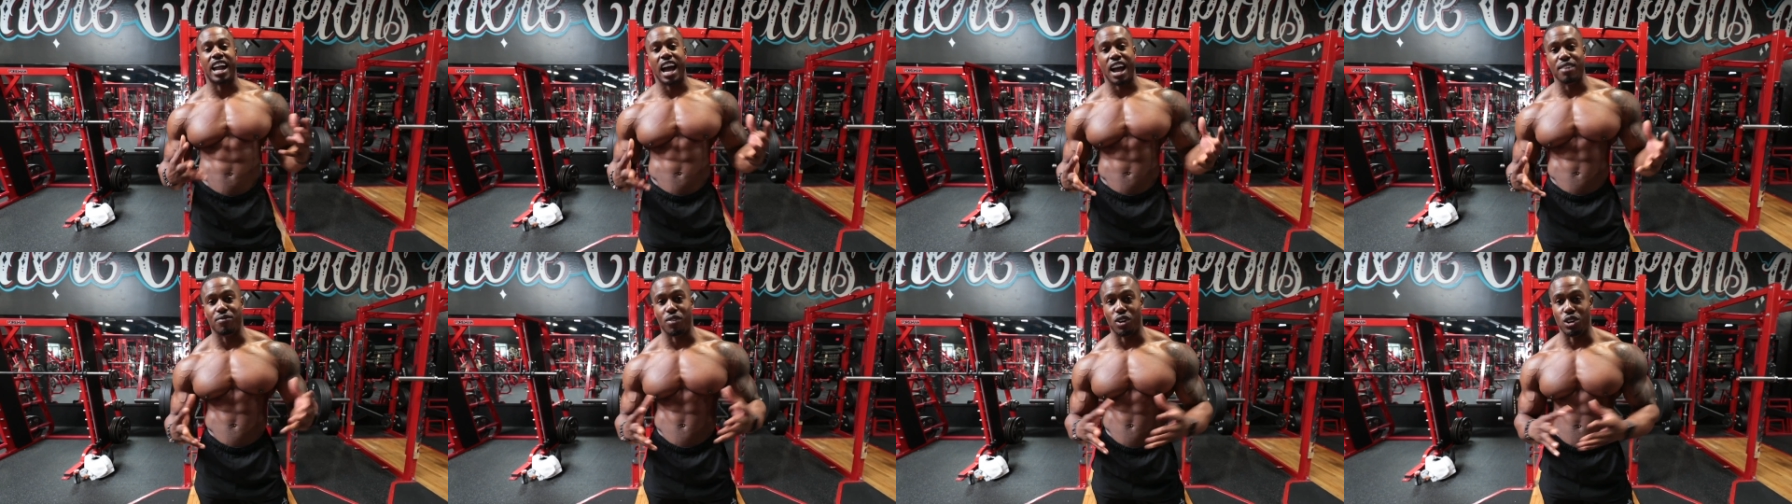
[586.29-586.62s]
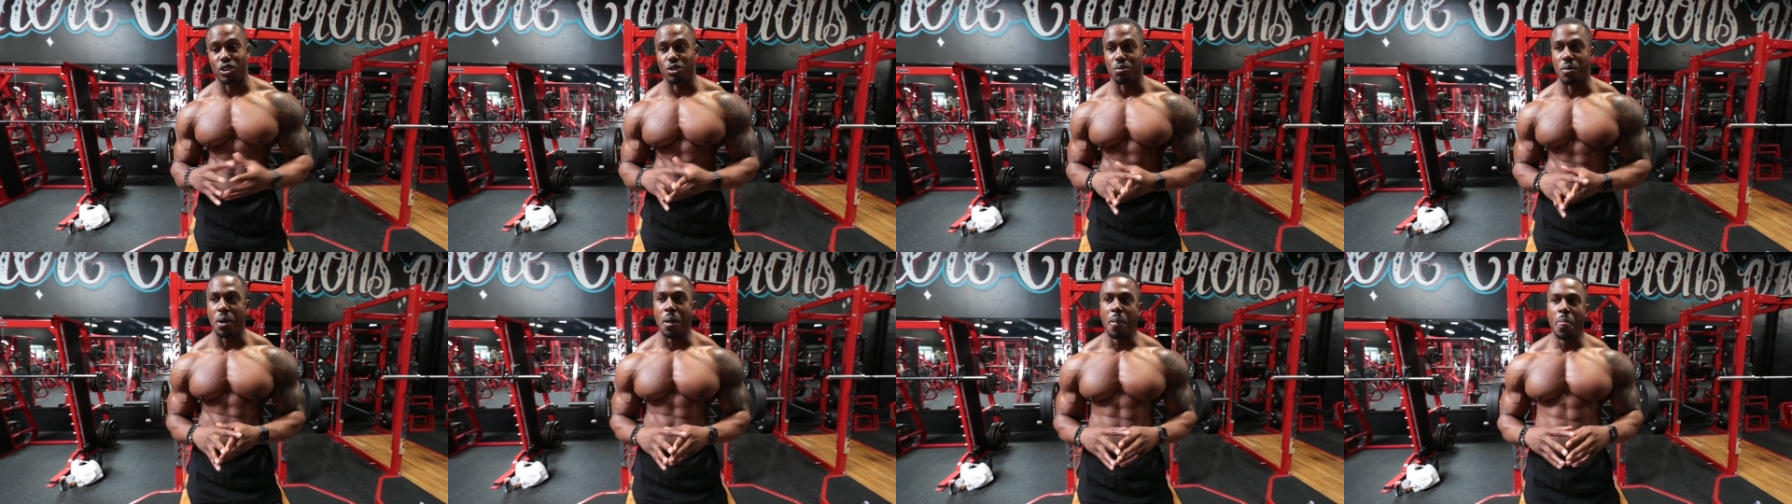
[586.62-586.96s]
high
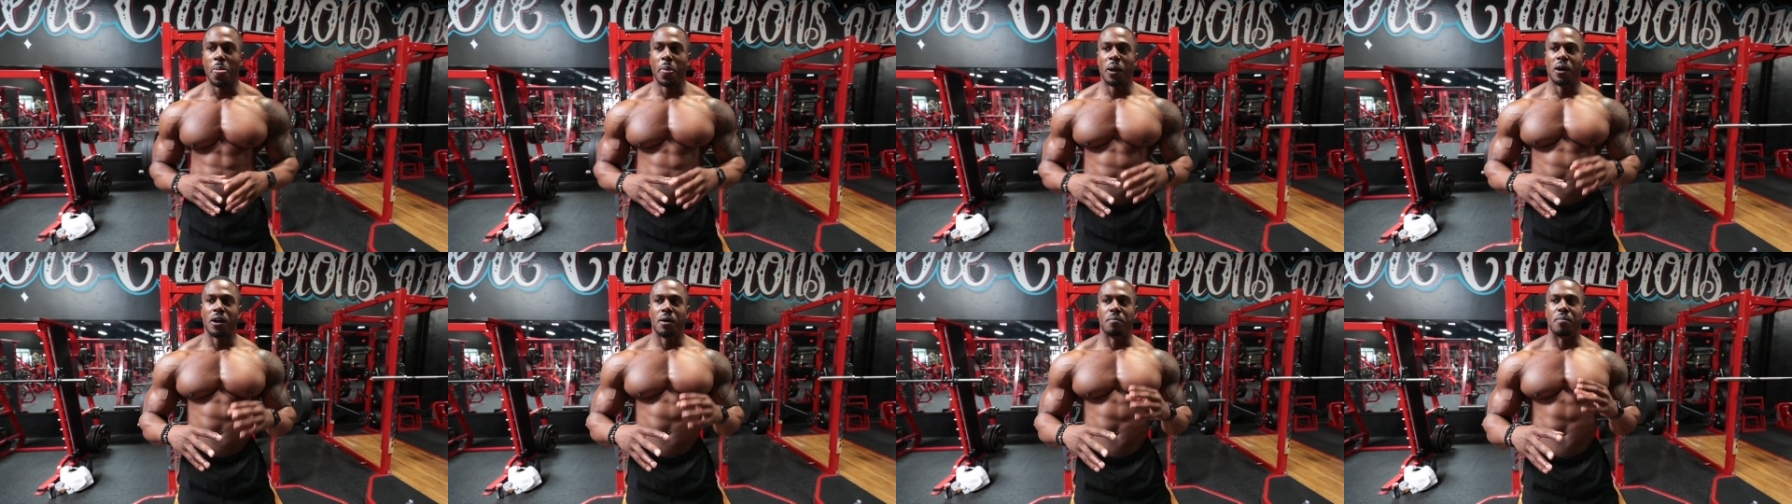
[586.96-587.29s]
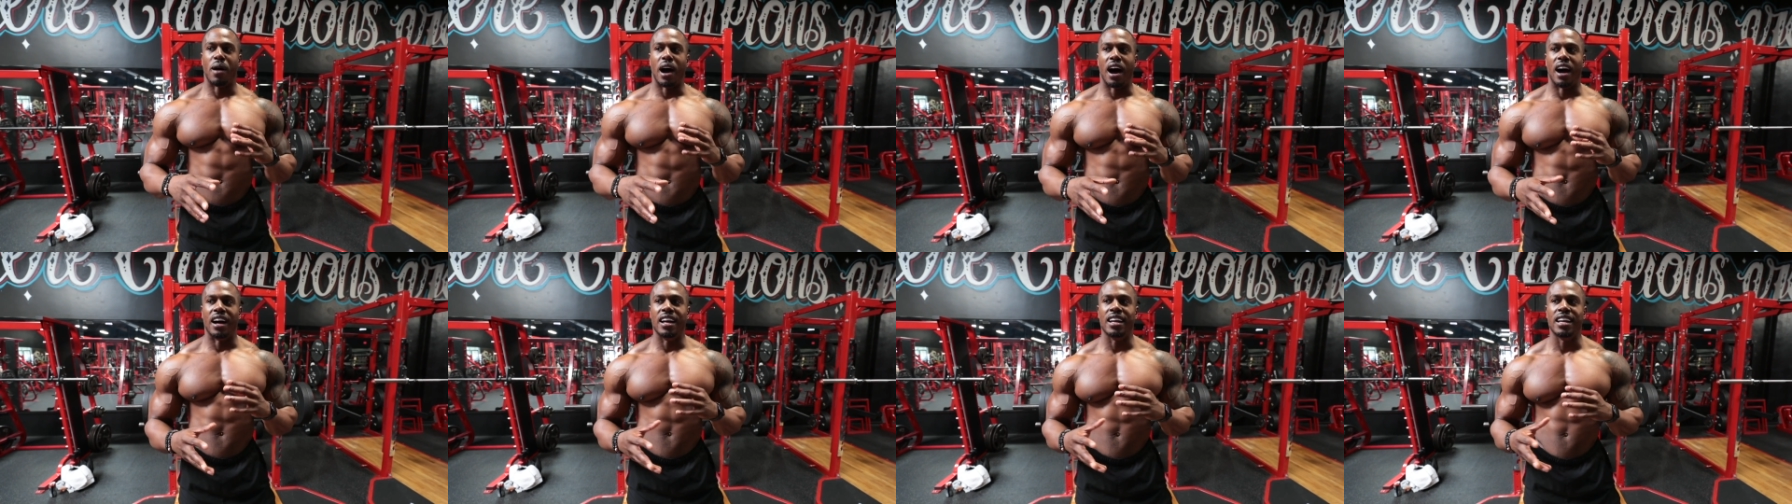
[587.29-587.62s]
volume,
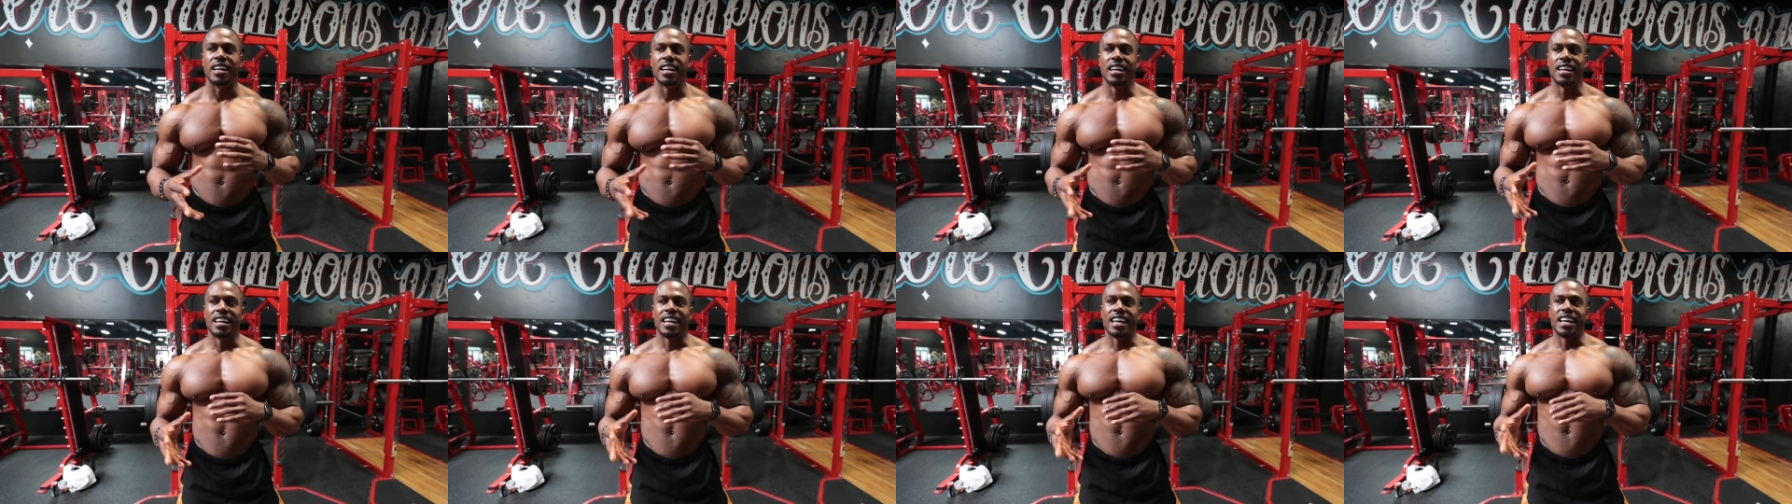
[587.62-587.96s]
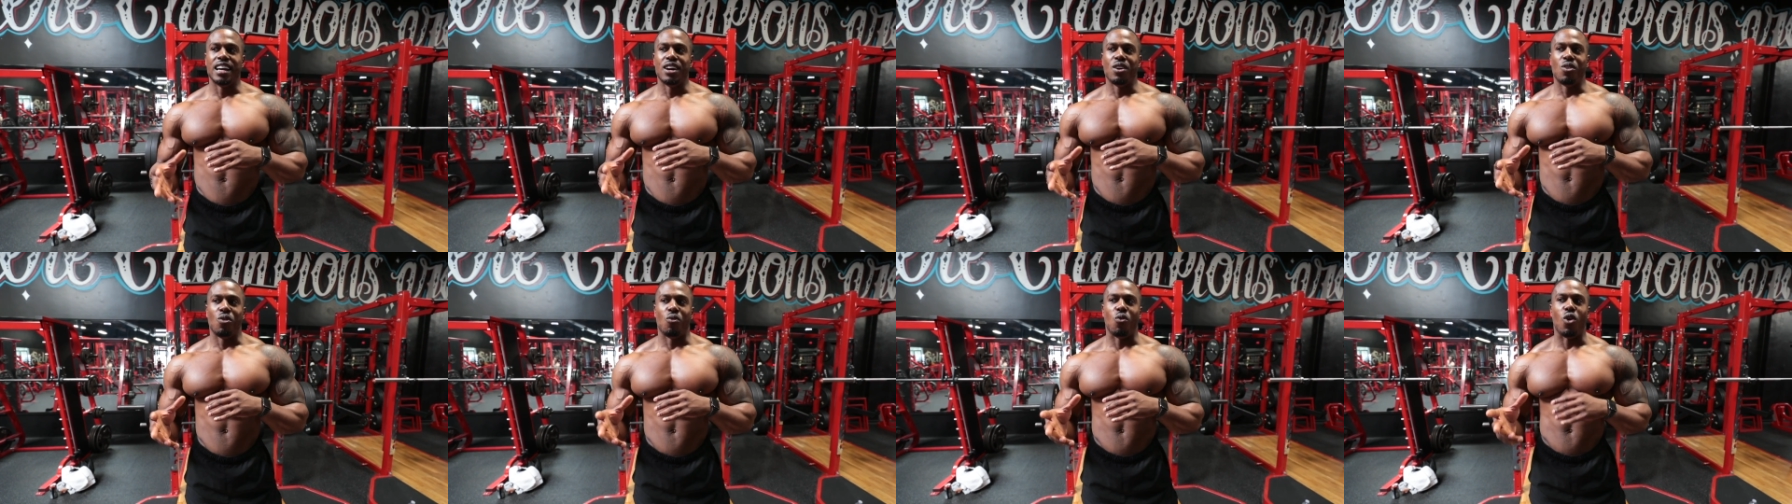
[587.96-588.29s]
but
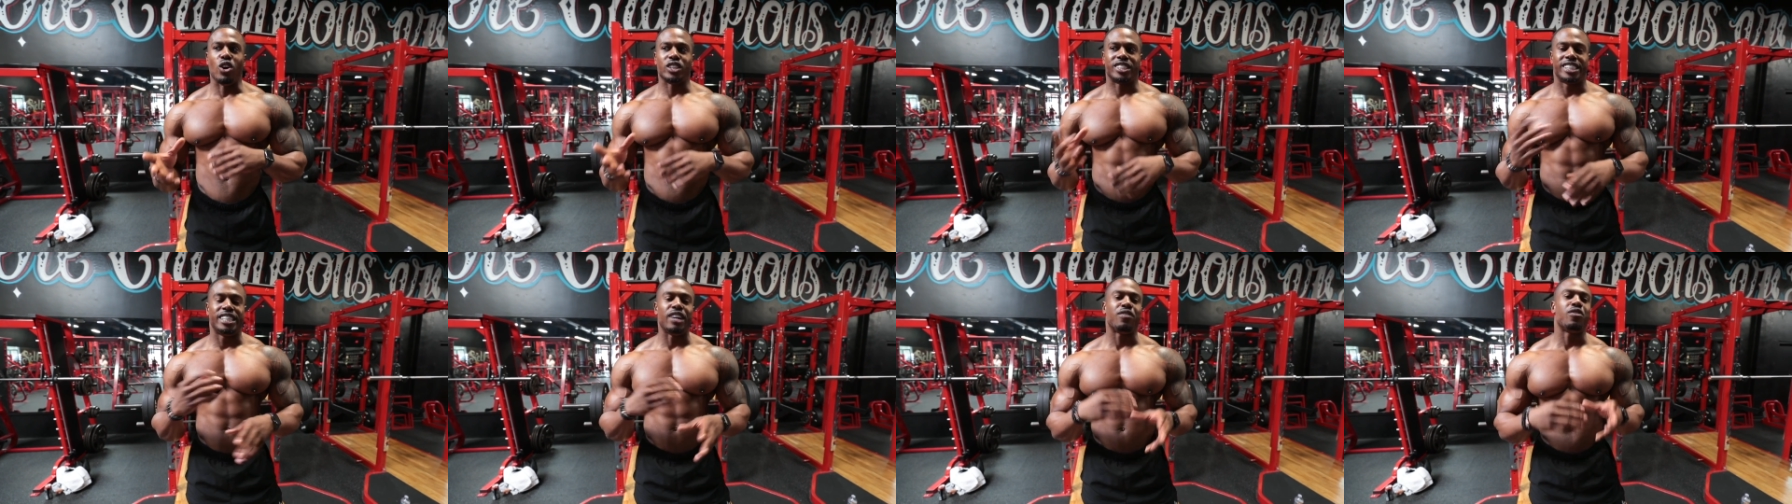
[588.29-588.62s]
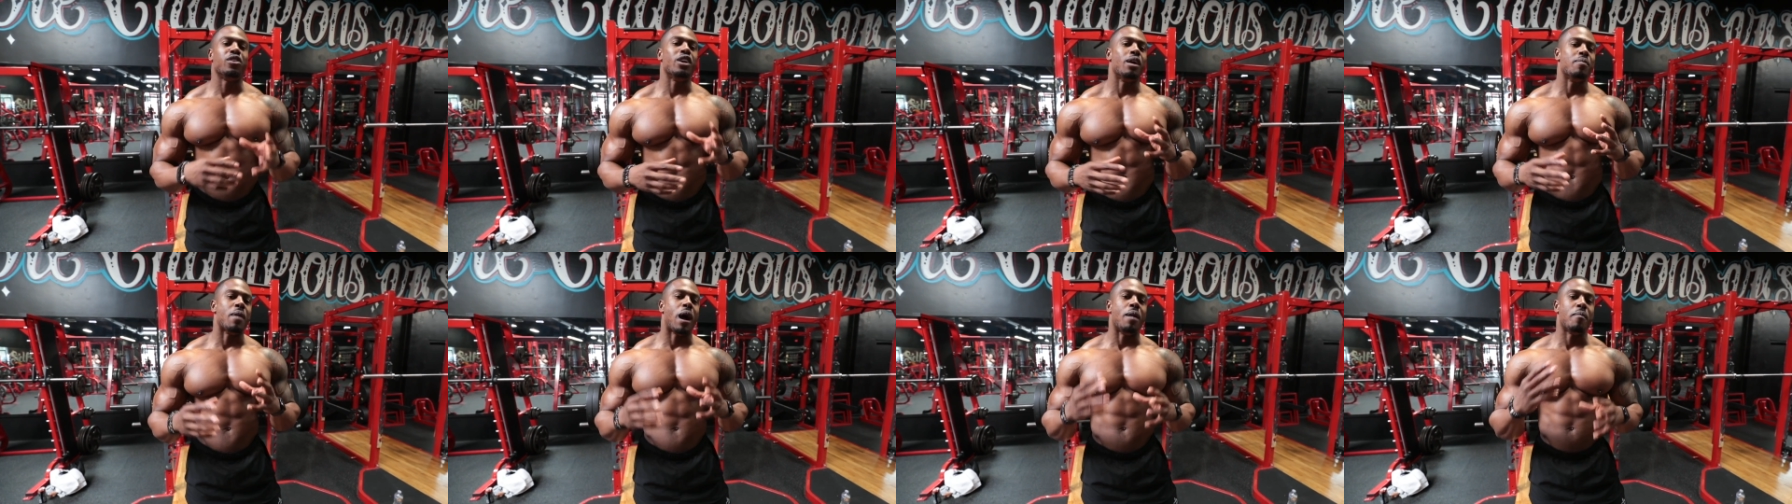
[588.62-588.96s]
what's
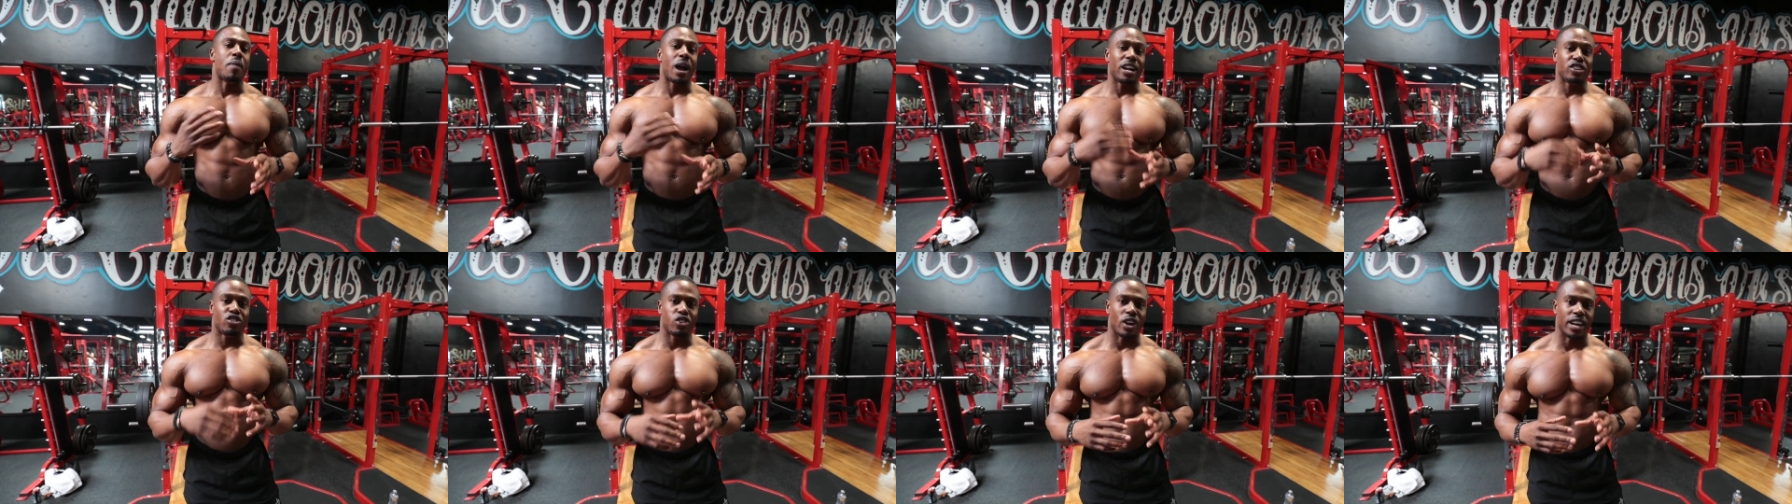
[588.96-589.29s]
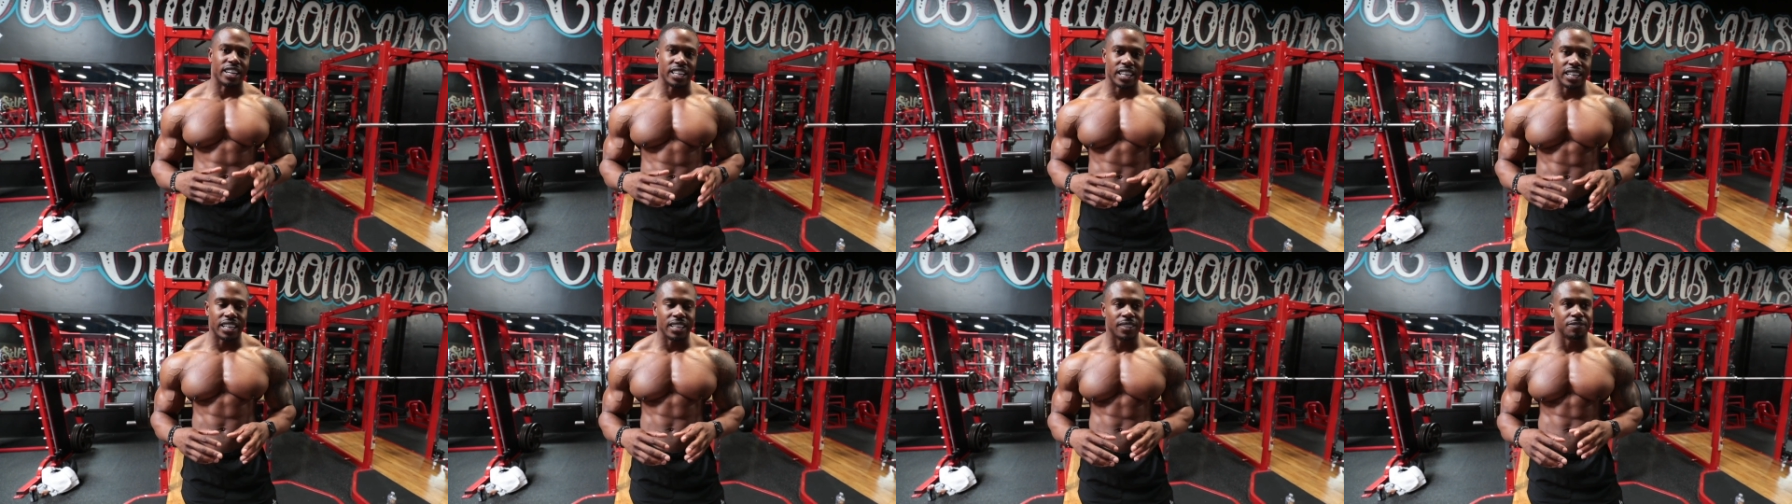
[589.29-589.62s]
different about my
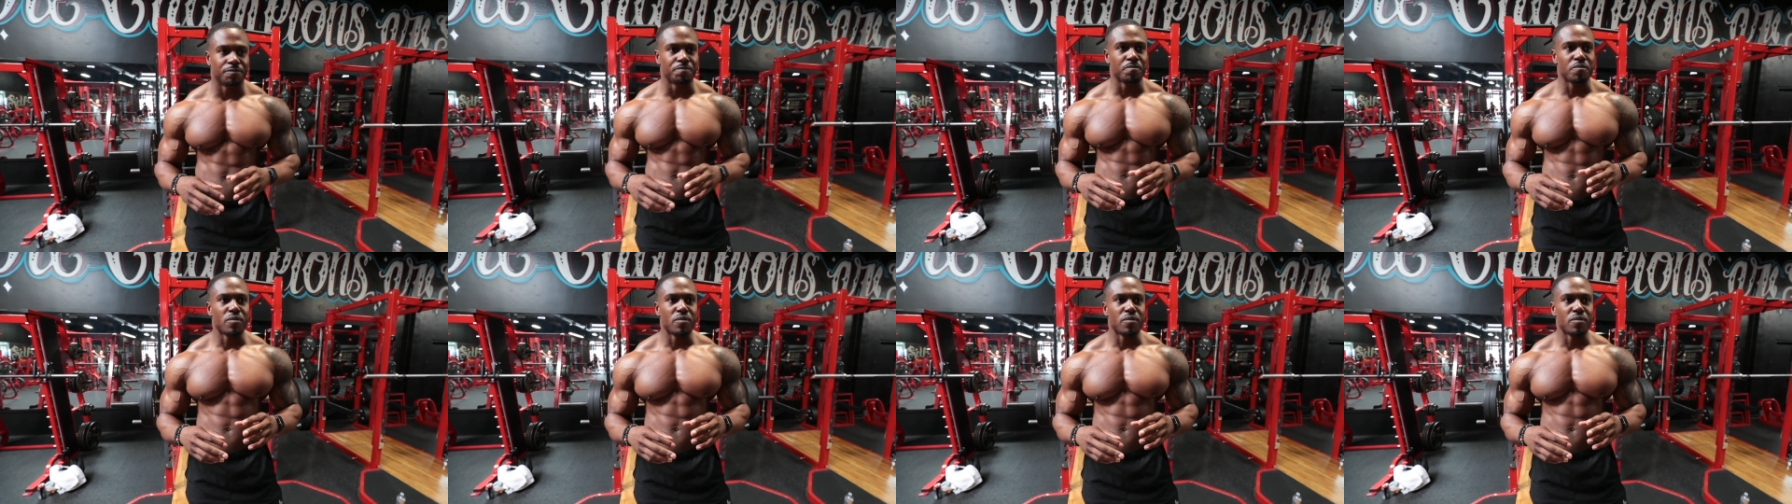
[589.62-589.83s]
training